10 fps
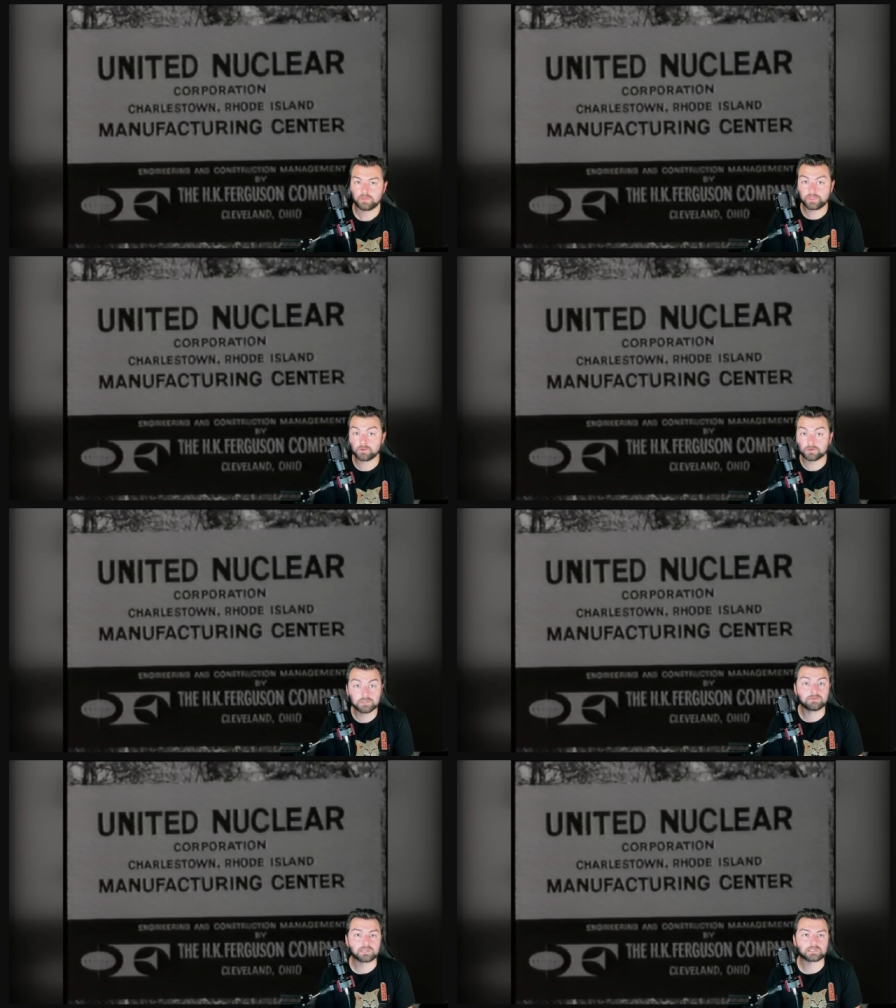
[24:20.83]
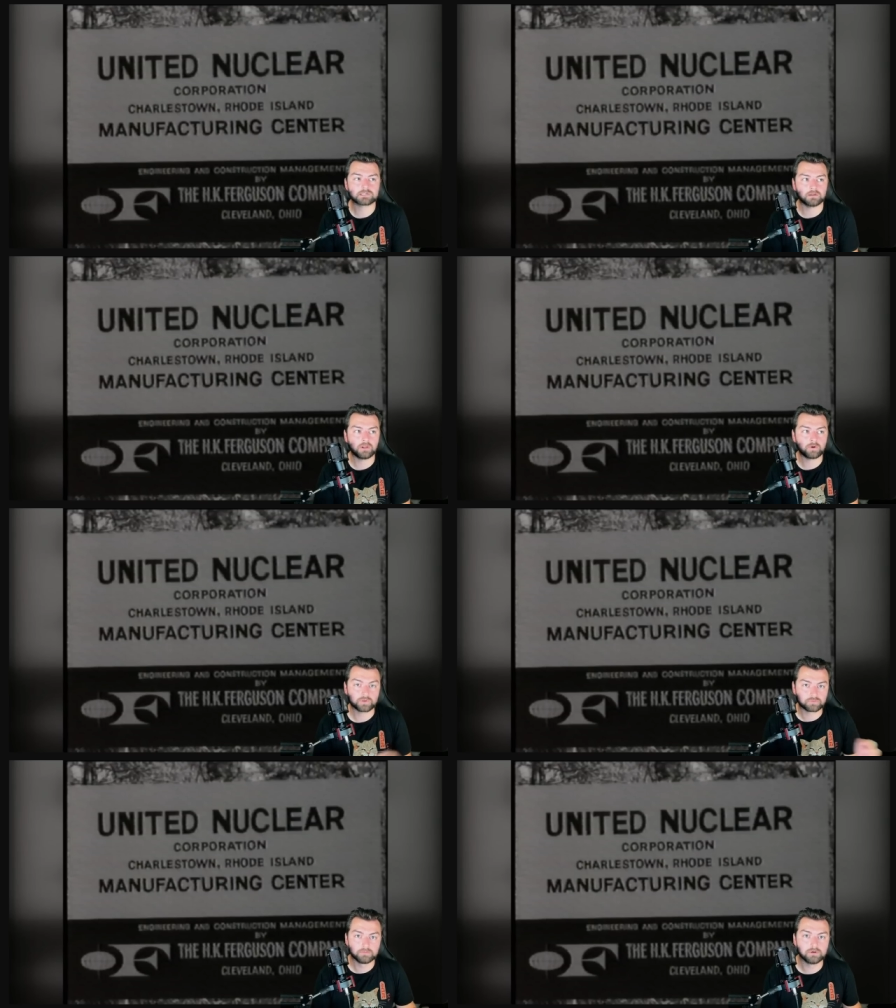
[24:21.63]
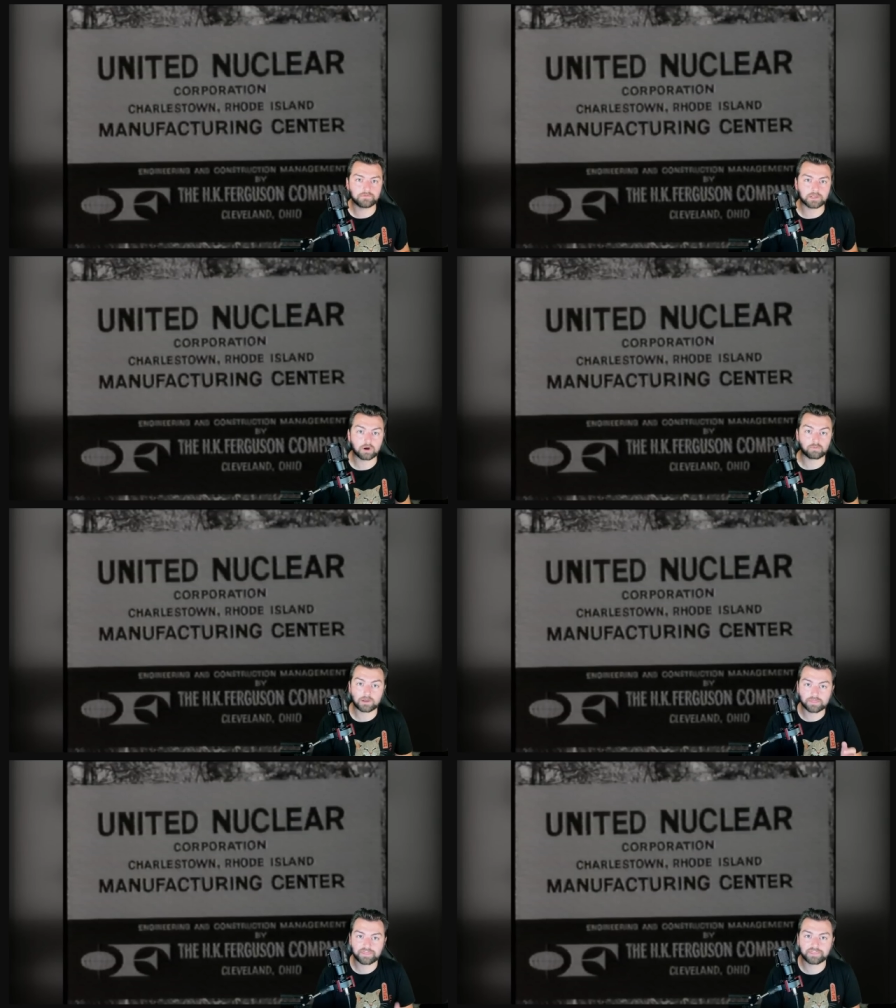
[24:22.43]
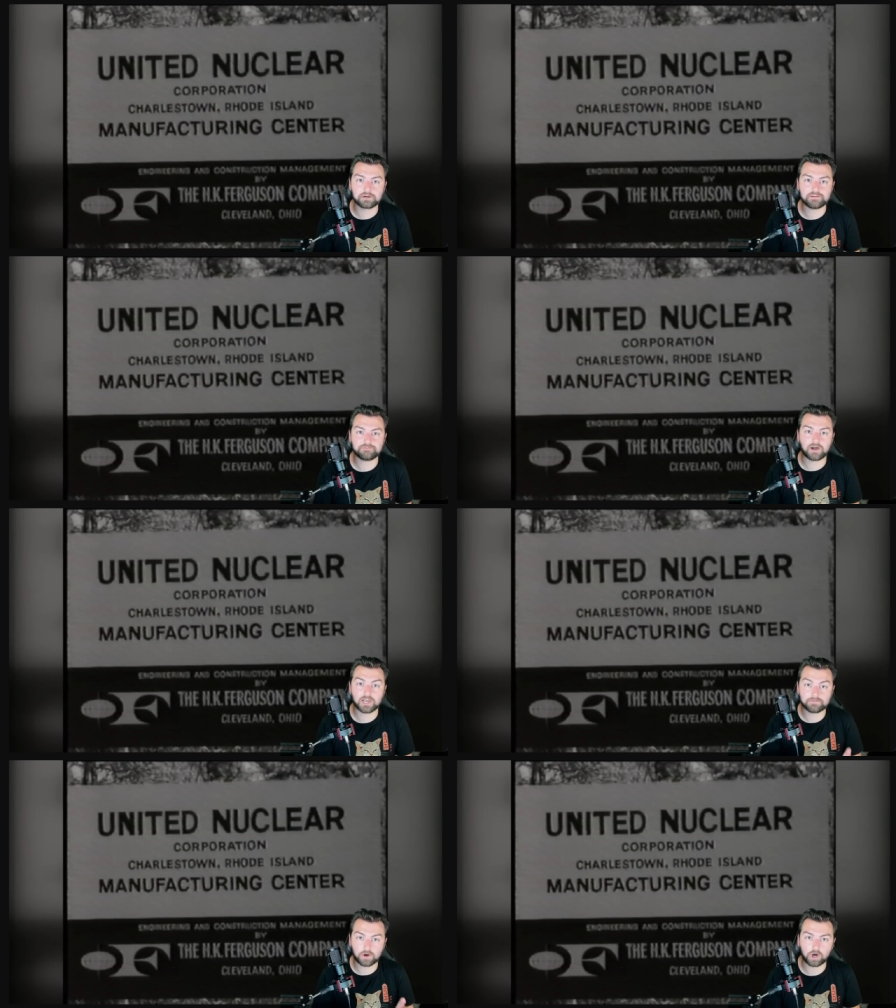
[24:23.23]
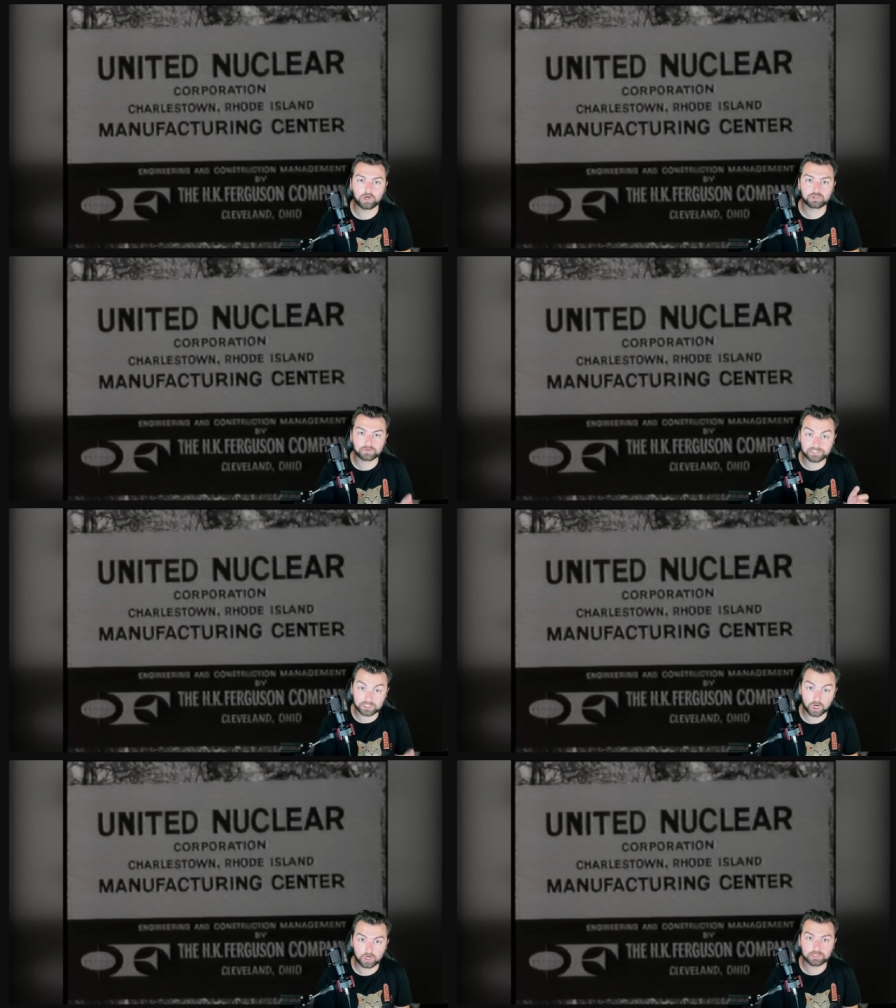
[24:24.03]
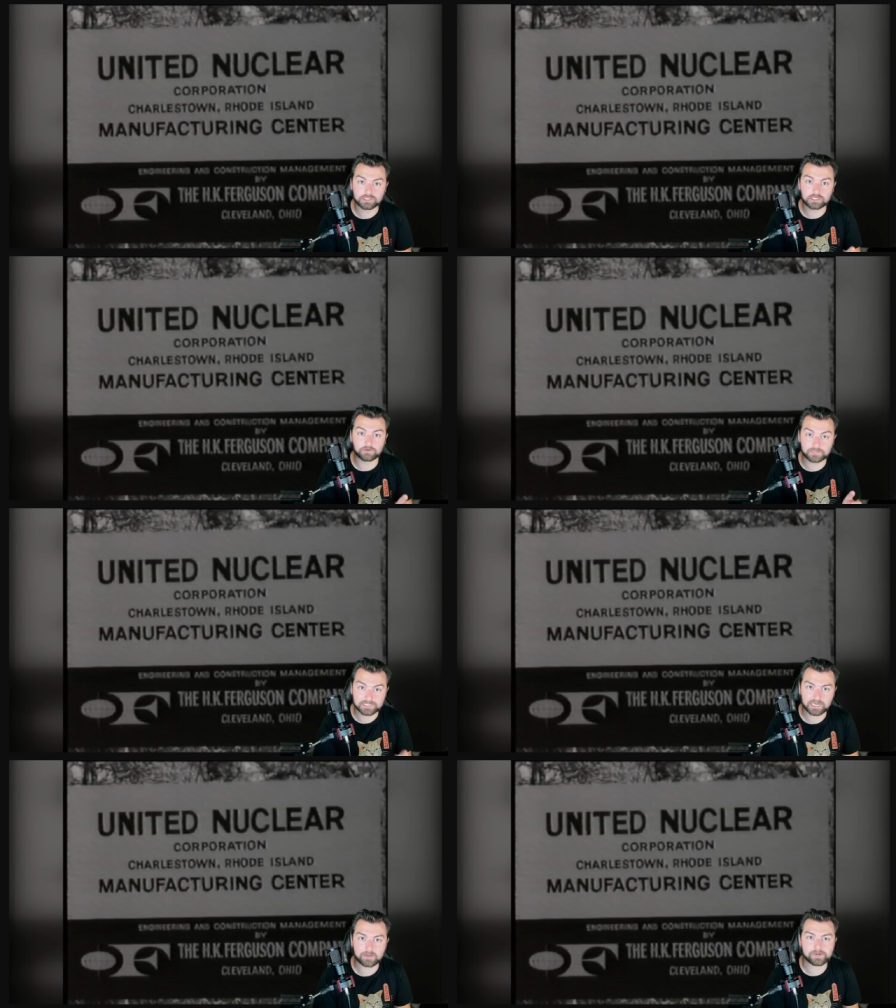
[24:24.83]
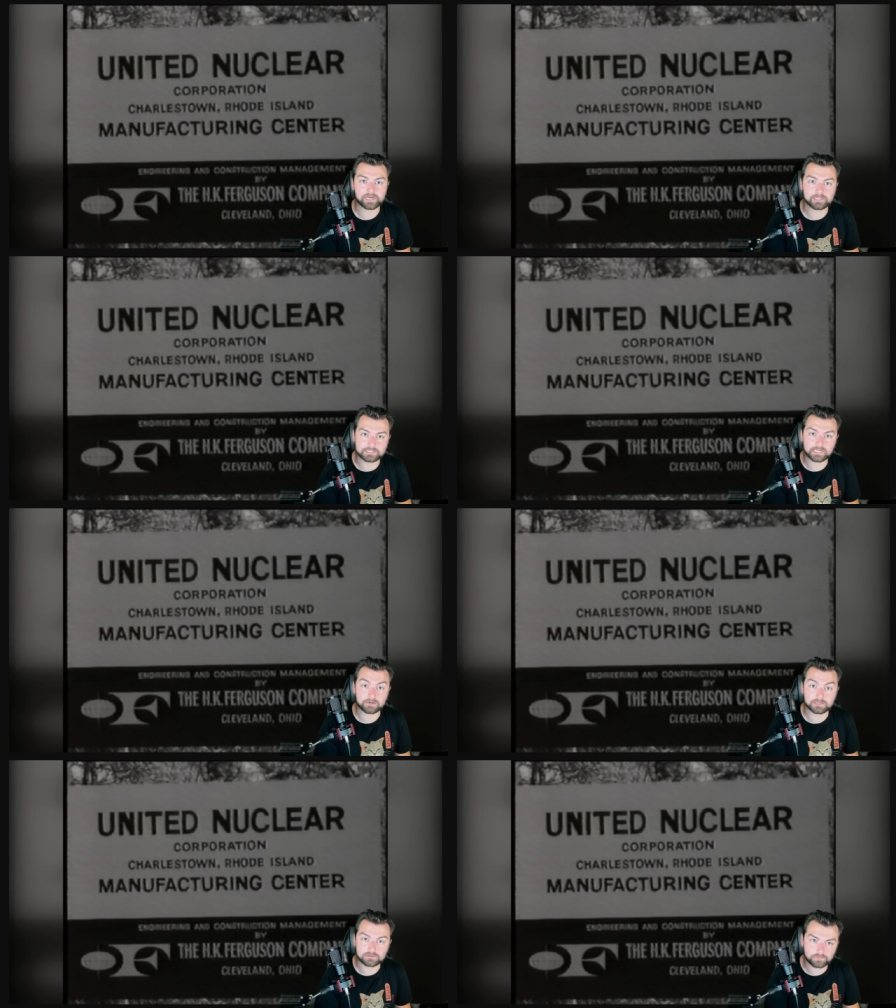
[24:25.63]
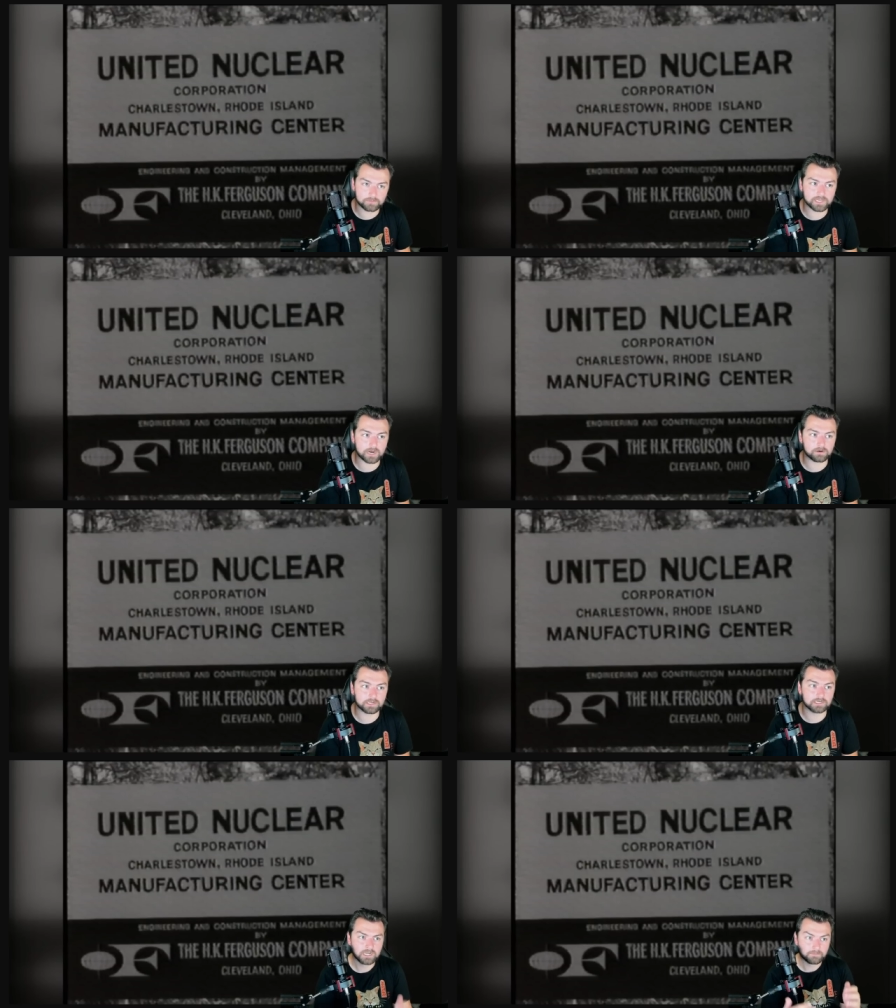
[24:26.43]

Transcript: They would do this along with removing around 3,500 tons of contaminated sediment from the area,